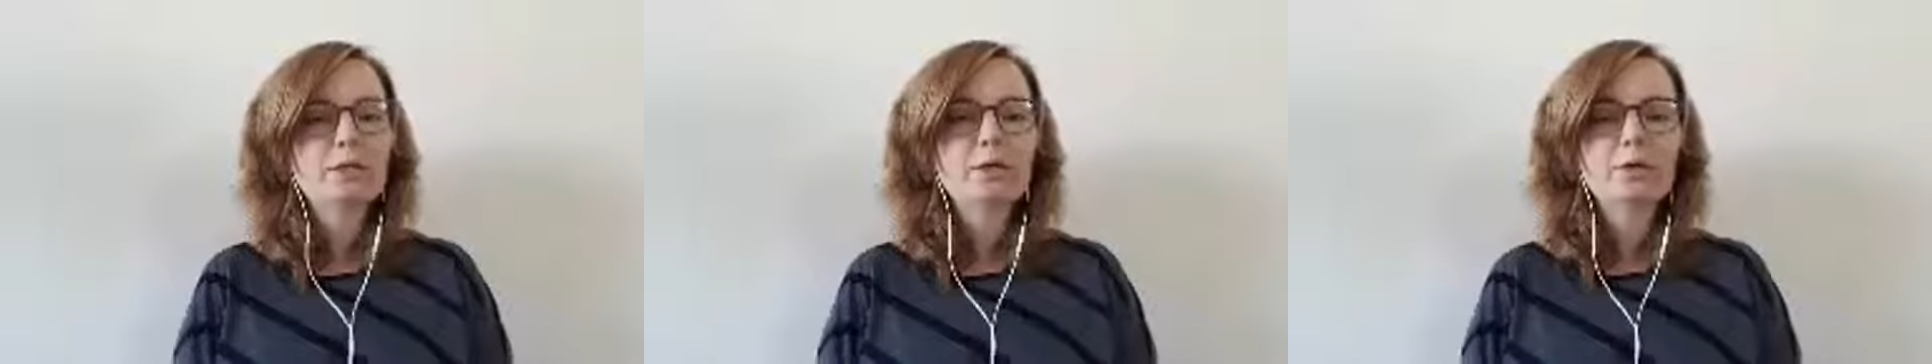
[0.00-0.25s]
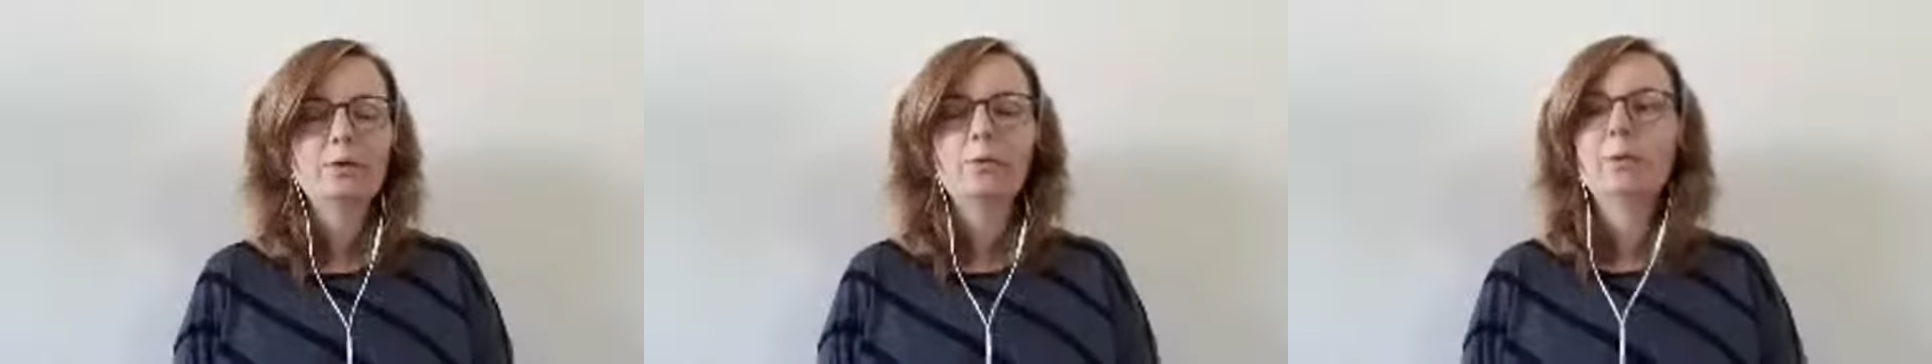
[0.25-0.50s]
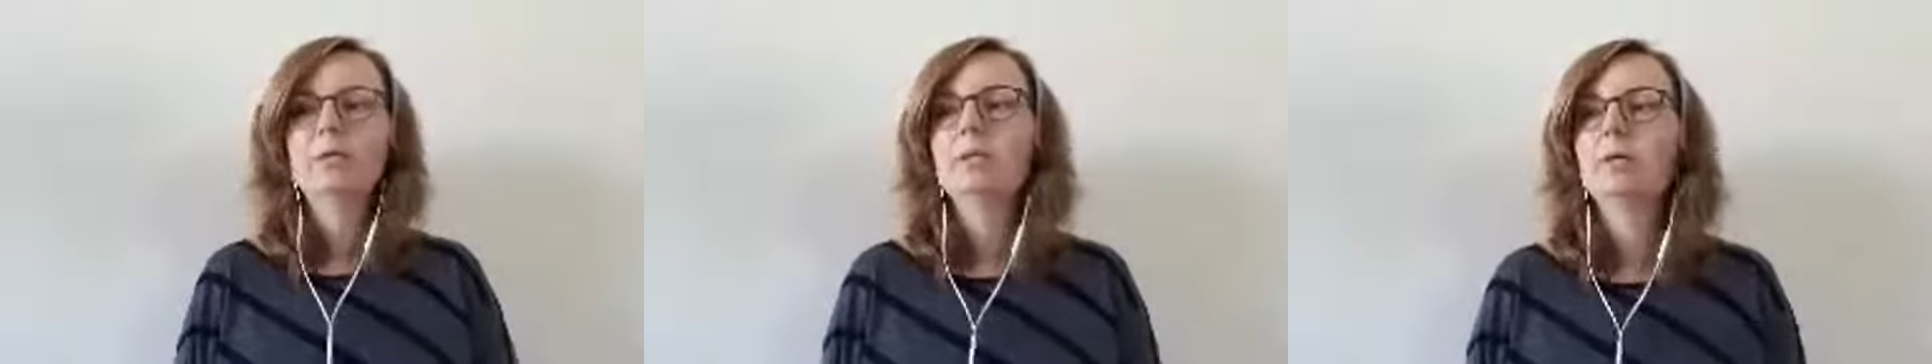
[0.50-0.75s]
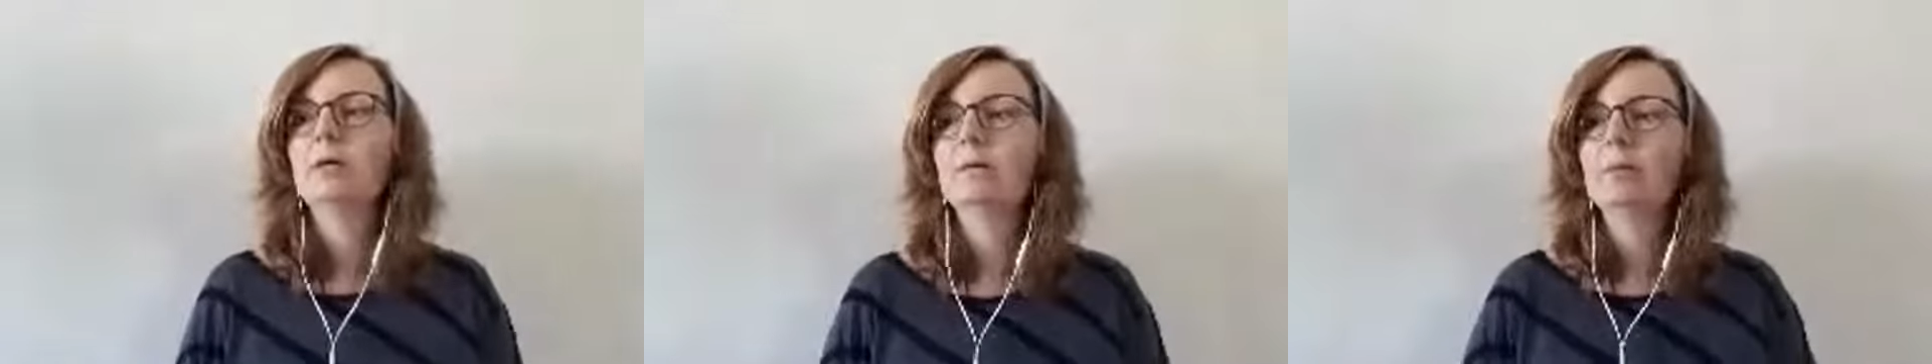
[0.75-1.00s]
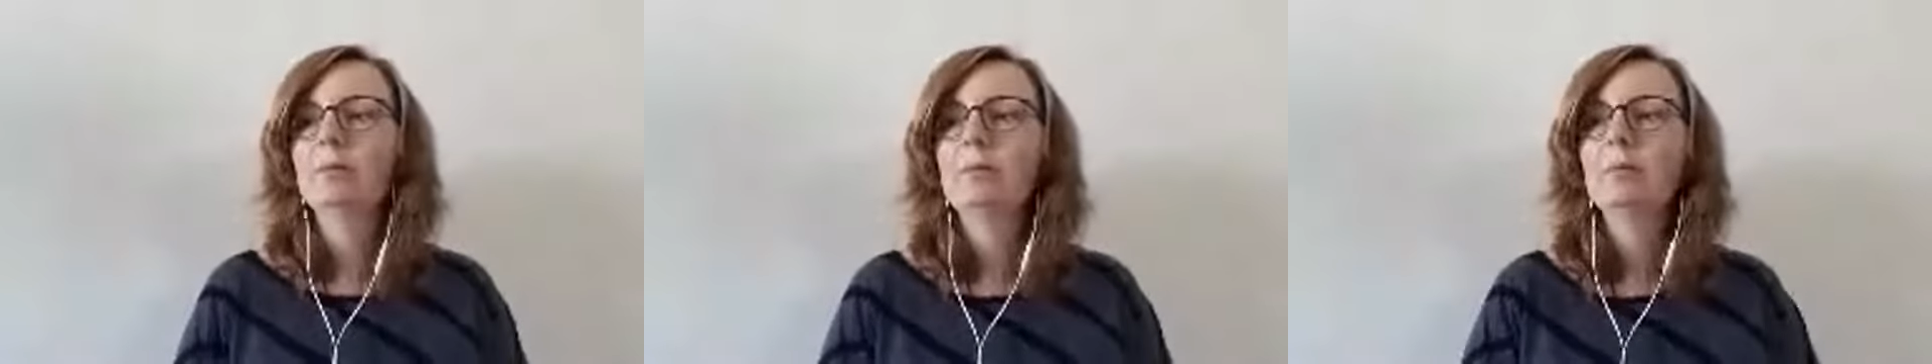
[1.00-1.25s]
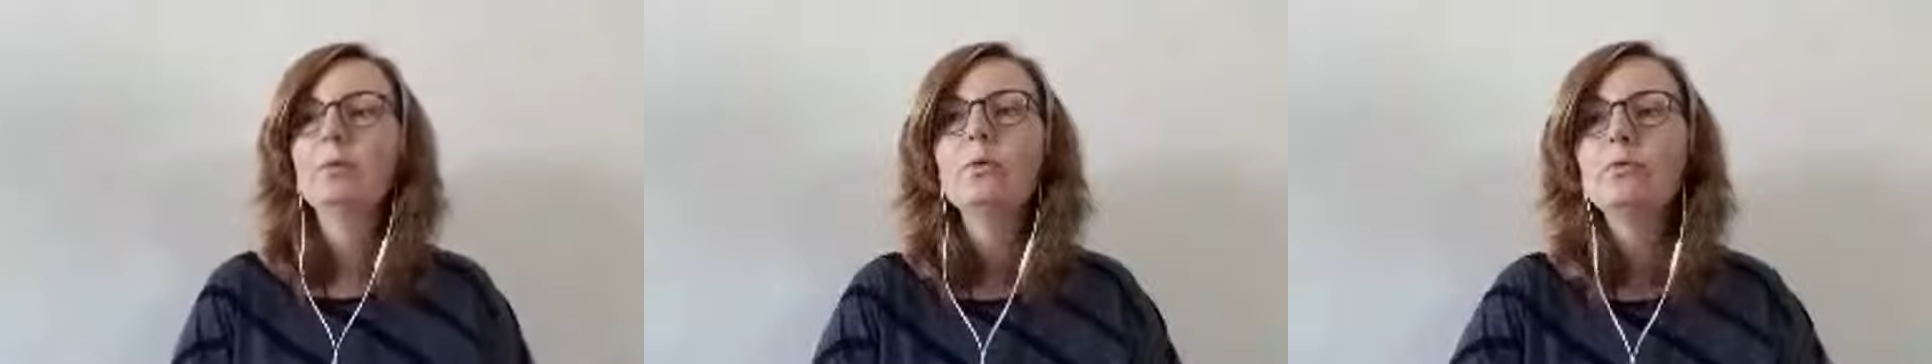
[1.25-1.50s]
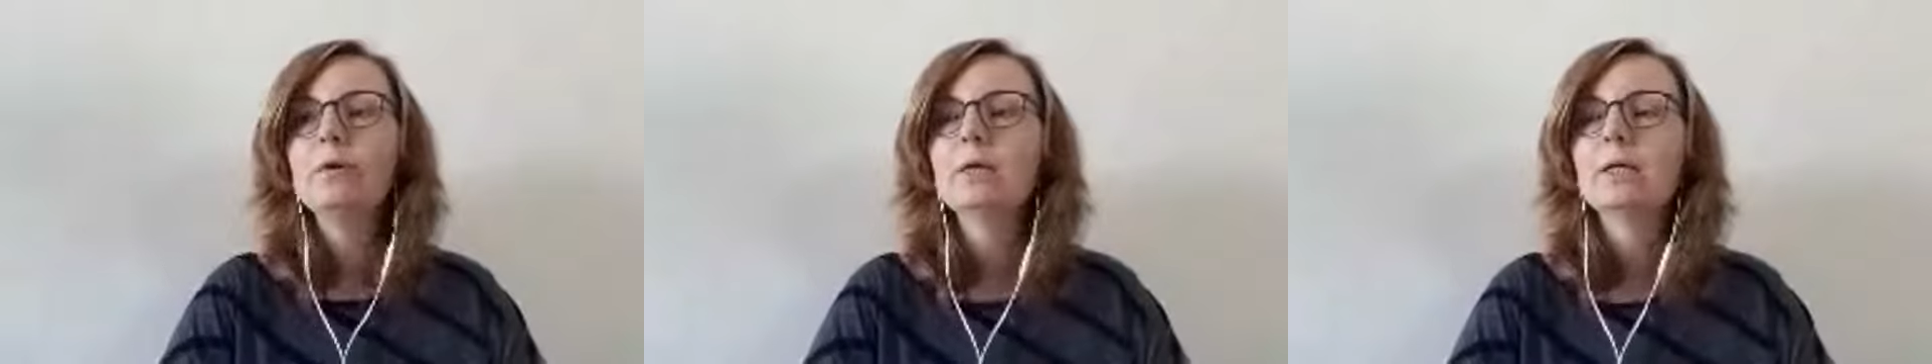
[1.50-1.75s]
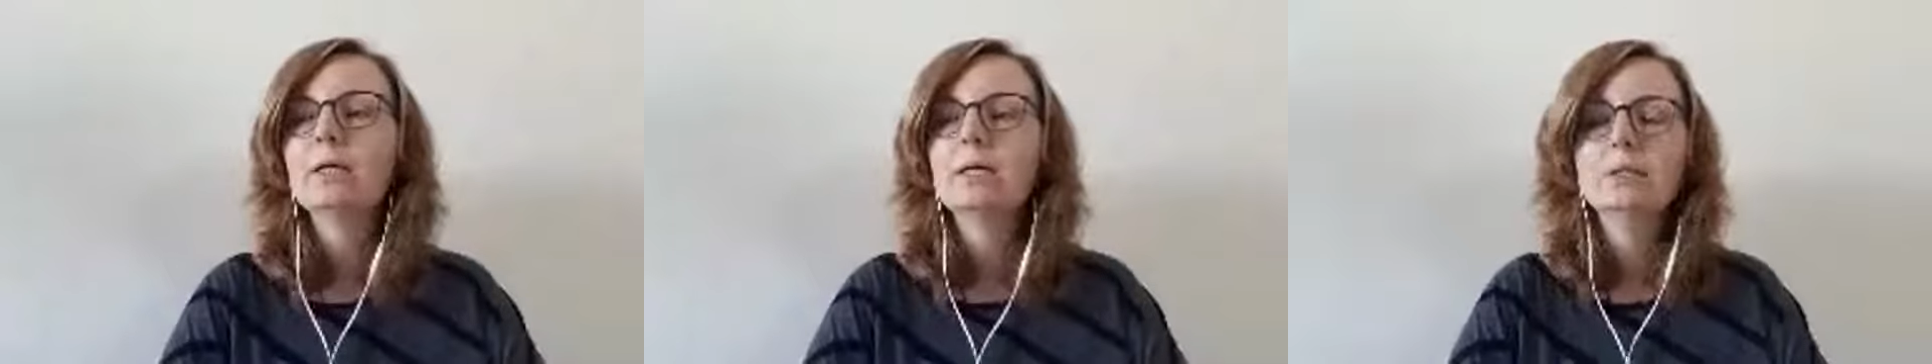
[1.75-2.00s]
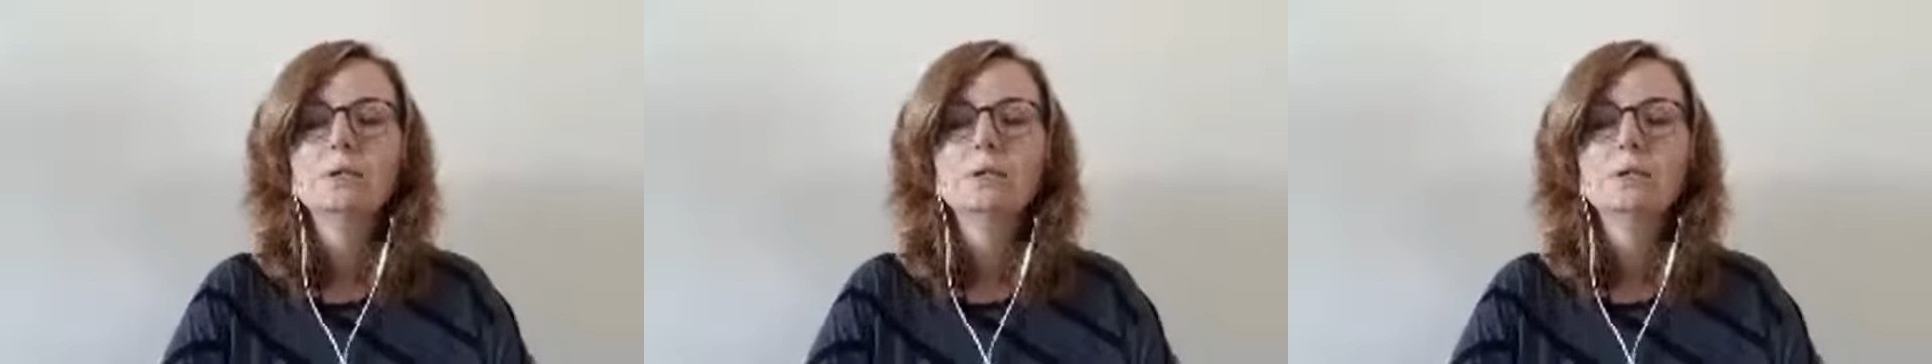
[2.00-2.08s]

you know, with uh, with me moving uh,